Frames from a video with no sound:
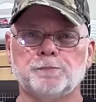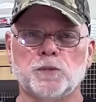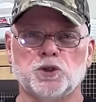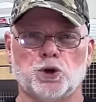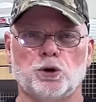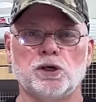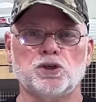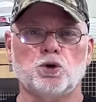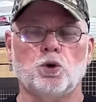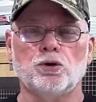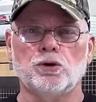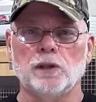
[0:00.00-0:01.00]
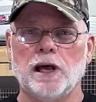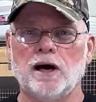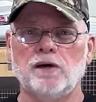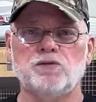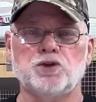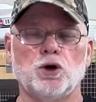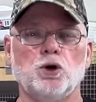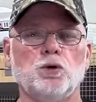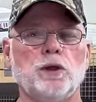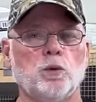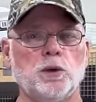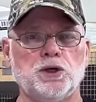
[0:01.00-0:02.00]
Coturnix Corner live show
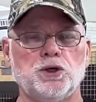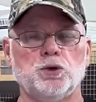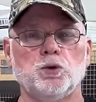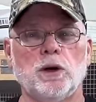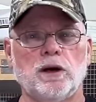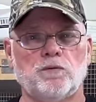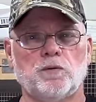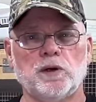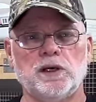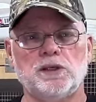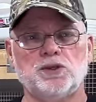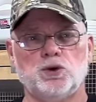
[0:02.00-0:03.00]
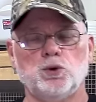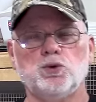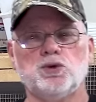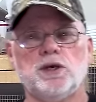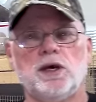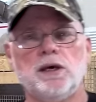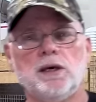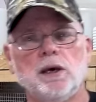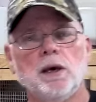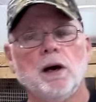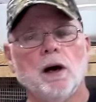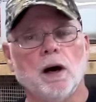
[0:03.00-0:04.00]
that we do every Tuesday
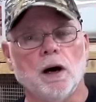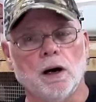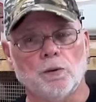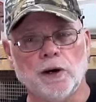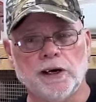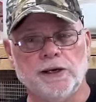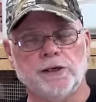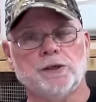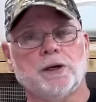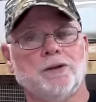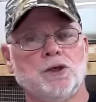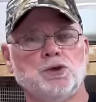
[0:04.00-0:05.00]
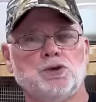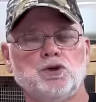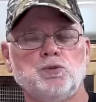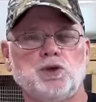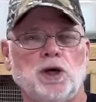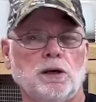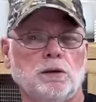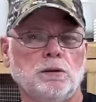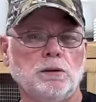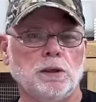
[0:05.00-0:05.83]
uh, right here on the YouTube channel.